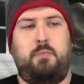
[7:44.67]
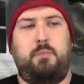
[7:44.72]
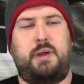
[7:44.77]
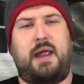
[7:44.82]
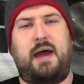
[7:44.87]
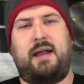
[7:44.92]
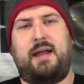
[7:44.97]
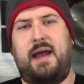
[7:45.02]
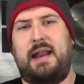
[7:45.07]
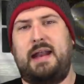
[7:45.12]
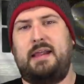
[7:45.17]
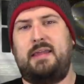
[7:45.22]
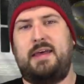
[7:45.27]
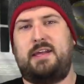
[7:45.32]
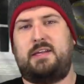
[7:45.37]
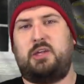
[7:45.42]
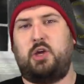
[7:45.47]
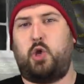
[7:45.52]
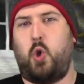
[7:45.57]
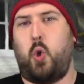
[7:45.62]
But I kind of
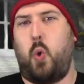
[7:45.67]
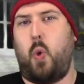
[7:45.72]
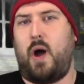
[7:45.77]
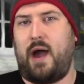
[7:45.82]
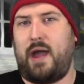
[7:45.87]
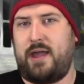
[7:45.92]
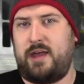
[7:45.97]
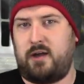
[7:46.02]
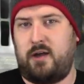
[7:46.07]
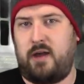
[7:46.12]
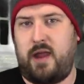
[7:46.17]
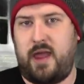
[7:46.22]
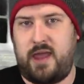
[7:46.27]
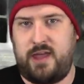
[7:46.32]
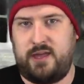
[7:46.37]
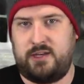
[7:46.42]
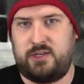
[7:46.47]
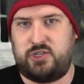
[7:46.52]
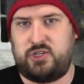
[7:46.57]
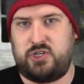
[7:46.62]
like the quieter
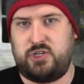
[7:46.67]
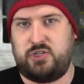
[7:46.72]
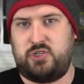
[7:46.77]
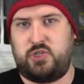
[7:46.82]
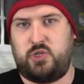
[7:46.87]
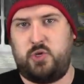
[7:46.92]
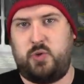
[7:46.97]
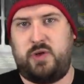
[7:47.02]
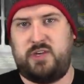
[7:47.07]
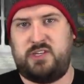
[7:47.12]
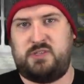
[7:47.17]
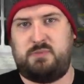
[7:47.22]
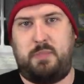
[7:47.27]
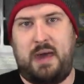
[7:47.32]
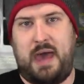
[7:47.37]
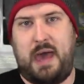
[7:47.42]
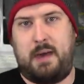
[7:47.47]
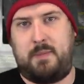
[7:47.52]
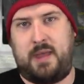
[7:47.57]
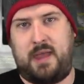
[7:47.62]
edge to his
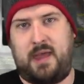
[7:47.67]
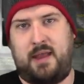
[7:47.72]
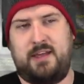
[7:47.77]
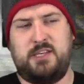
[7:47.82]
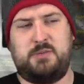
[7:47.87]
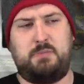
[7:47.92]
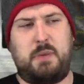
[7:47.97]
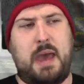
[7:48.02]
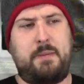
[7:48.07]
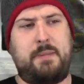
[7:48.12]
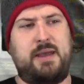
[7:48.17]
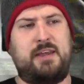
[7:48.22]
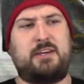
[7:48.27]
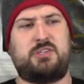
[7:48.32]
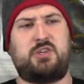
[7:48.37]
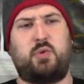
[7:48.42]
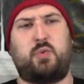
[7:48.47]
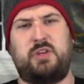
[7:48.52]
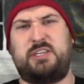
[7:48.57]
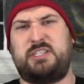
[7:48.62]
Batman. His Batman
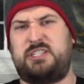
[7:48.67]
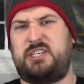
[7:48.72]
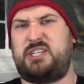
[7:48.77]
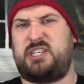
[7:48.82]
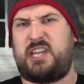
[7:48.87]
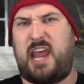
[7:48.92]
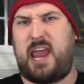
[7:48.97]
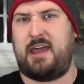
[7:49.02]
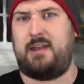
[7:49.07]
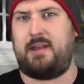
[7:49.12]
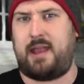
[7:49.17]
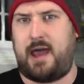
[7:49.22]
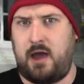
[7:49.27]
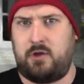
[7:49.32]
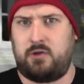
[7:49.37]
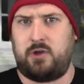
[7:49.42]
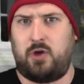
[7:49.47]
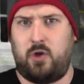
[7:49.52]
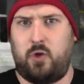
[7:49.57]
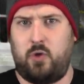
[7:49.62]
doesn't really stand
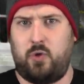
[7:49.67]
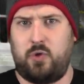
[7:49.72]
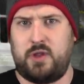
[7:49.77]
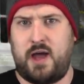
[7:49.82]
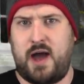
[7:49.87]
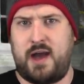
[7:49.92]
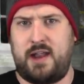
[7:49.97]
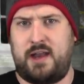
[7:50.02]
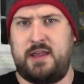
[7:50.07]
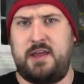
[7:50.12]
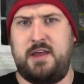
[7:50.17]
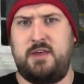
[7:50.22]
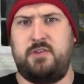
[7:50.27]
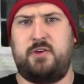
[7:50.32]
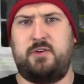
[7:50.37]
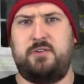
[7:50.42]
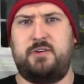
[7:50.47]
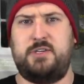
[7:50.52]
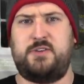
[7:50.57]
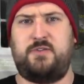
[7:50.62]
out a whole lot in
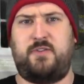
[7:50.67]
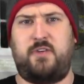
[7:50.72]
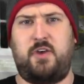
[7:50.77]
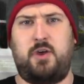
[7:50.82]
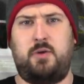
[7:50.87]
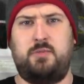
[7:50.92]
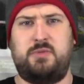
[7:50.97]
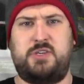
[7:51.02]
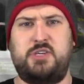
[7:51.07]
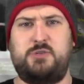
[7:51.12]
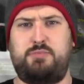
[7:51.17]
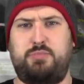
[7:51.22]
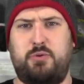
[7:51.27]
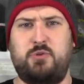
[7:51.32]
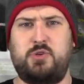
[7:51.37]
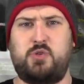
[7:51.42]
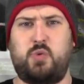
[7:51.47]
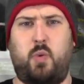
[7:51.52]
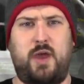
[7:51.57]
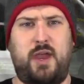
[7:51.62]
either of these films. His
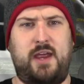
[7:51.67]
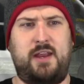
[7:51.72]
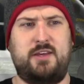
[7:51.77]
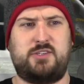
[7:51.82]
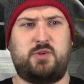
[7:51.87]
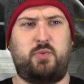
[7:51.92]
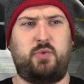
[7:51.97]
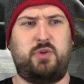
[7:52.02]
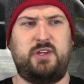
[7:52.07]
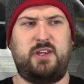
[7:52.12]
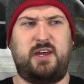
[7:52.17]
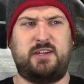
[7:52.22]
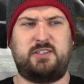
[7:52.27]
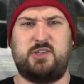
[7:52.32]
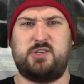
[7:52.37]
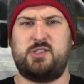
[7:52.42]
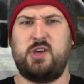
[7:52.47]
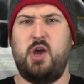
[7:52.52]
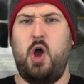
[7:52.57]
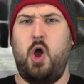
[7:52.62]
Bruce Wayne isn't really like
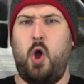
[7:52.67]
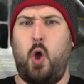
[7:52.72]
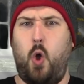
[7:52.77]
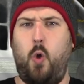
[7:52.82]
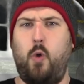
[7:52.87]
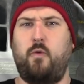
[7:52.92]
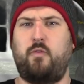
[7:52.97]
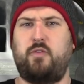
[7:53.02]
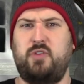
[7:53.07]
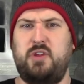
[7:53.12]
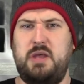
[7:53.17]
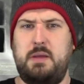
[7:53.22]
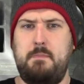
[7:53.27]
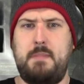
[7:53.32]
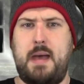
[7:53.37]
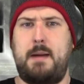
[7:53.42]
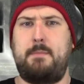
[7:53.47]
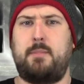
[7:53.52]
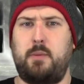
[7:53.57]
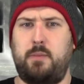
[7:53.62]
this overly
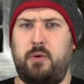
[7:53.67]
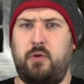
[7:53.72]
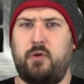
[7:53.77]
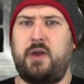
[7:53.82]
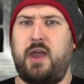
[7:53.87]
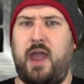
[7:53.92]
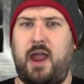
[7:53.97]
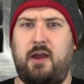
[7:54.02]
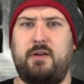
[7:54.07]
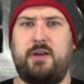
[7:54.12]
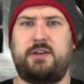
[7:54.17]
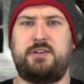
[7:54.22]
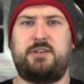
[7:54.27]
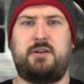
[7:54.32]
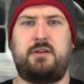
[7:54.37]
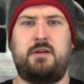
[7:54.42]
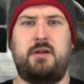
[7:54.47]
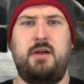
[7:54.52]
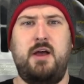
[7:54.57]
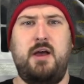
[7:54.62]
memorable
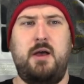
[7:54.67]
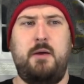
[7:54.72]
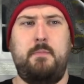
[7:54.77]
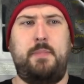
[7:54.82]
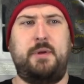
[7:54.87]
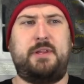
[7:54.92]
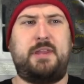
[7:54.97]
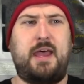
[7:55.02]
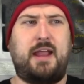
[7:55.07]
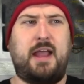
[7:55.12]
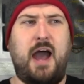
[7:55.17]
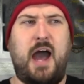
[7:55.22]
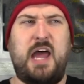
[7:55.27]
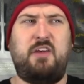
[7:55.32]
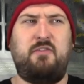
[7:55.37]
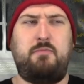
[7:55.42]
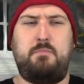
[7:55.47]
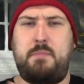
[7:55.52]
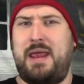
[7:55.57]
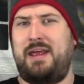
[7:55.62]
character, but that
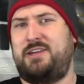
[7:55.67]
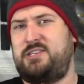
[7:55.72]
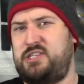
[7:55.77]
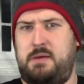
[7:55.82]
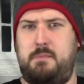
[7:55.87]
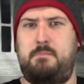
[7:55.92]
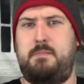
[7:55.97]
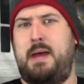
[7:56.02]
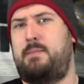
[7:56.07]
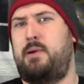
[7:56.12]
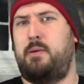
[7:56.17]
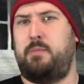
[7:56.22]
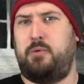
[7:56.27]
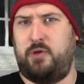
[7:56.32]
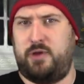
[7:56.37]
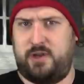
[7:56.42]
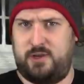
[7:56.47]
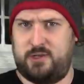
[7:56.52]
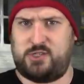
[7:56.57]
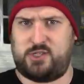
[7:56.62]
kind of makes him
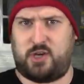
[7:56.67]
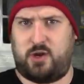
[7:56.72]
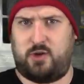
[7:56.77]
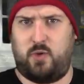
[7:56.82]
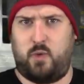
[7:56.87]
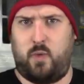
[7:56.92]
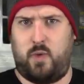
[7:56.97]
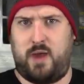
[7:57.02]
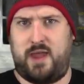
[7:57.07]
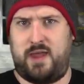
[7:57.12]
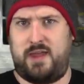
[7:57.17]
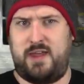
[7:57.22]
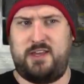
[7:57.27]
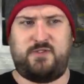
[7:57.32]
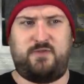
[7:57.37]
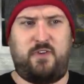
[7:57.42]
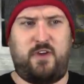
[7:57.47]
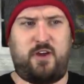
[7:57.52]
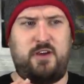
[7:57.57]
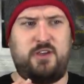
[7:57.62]
memorable in a certain way.
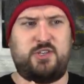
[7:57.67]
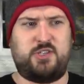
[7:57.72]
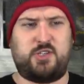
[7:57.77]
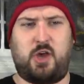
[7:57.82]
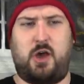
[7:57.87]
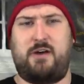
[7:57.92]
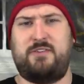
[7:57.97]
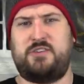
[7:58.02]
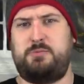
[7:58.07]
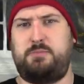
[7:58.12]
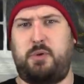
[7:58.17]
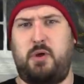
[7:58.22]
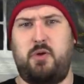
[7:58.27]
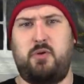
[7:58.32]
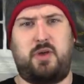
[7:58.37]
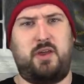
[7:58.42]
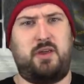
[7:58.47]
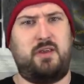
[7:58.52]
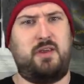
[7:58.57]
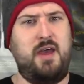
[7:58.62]
He's very
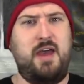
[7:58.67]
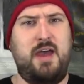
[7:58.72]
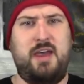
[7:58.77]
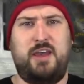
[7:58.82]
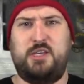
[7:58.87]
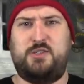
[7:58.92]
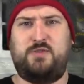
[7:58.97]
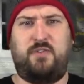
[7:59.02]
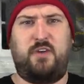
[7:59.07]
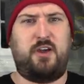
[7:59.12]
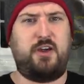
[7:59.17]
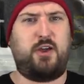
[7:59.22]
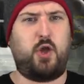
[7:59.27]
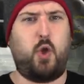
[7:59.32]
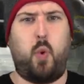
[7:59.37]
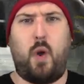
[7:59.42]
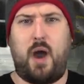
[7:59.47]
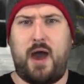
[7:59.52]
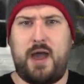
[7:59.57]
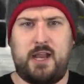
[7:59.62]
soft-spoken. He's very
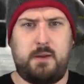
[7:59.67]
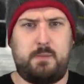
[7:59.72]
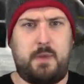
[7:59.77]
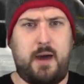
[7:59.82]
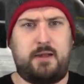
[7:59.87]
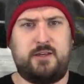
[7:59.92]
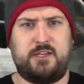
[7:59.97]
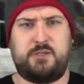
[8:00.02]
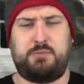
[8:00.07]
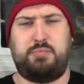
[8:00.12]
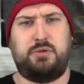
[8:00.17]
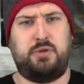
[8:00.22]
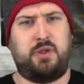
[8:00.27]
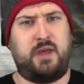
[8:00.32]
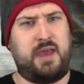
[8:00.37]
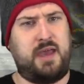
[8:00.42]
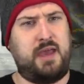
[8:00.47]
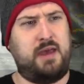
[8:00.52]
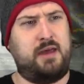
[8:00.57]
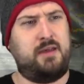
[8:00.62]
quiet about his
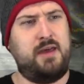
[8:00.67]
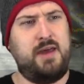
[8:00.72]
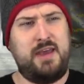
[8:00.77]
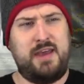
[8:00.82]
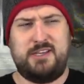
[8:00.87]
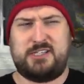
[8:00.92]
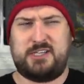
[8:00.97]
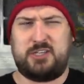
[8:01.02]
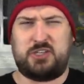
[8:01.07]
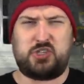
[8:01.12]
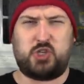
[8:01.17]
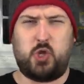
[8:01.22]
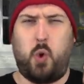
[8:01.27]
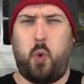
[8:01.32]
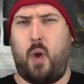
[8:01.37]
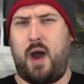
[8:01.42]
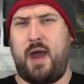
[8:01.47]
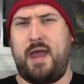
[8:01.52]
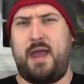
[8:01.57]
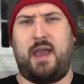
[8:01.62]
plan. He's got this
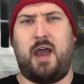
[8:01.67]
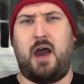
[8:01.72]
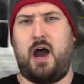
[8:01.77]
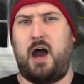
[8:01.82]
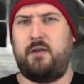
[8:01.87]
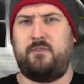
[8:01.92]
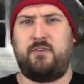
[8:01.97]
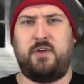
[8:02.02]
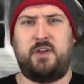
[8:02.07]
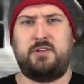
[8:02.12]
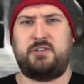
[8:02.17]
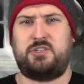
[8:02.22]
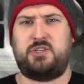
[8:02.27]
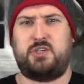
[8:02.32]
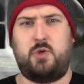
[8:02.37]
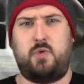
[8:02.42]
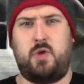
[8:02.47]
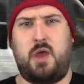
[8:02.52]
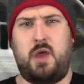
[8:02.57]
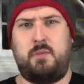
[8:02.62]
quiet confidence
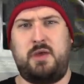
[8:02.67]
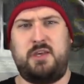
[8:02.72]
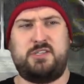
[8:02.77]
to him.